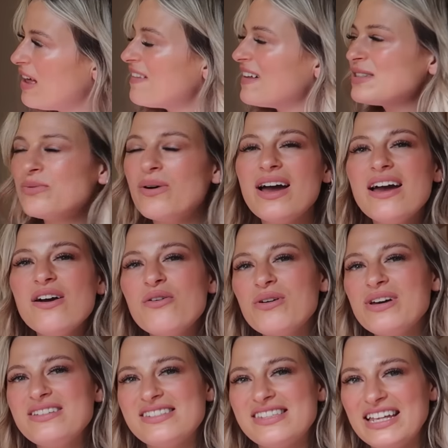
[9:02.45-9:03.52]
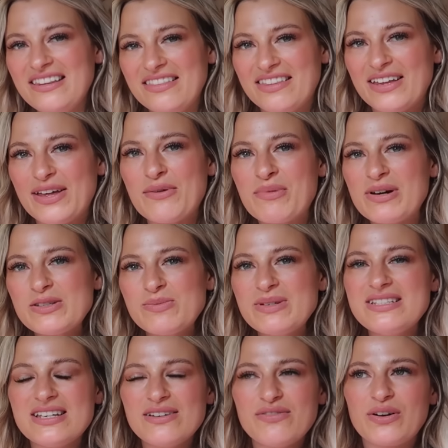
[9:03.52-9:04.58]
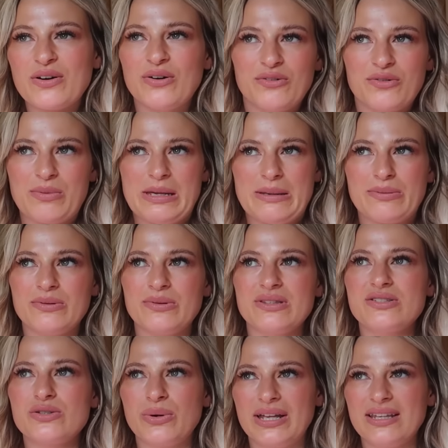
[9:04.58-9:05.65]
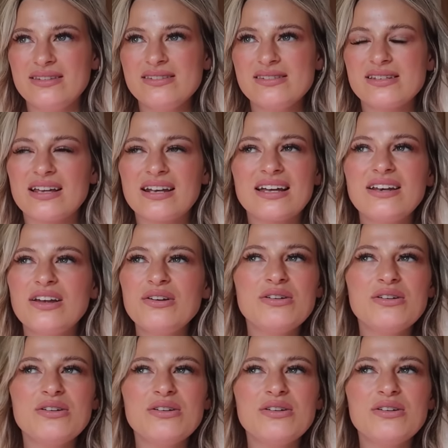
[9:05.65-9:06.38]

That's why I always think that it must be difficult for people with twins, and I know